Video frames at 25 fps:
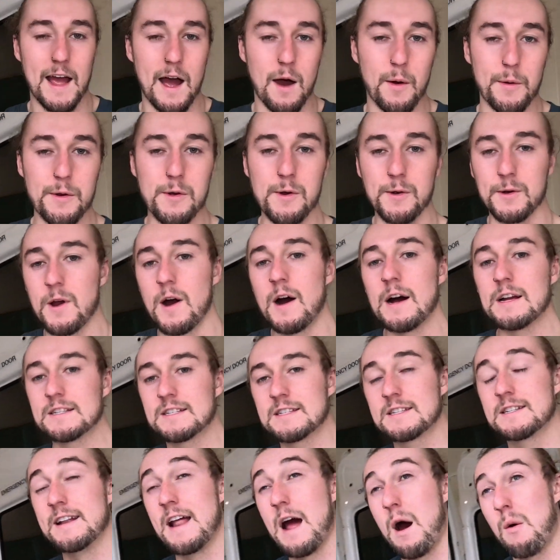How we doing,
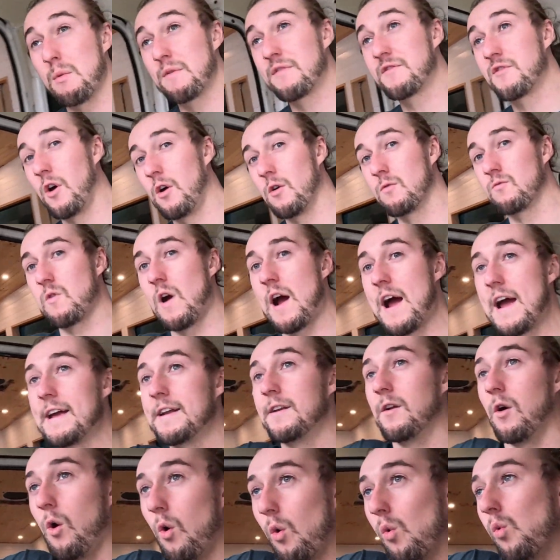guys? Now we've got
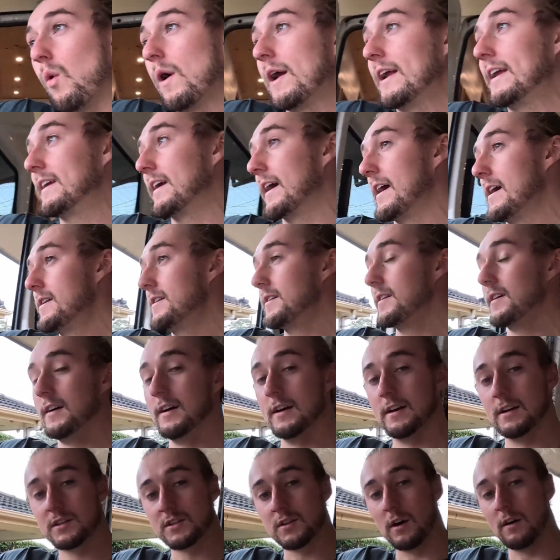rain all weekend,
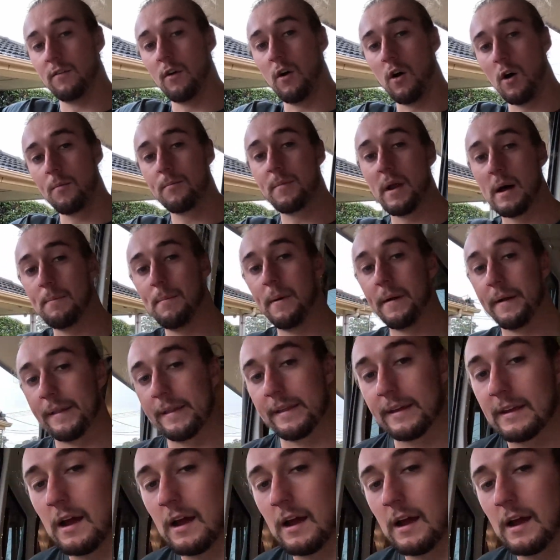so I've hopped up onto the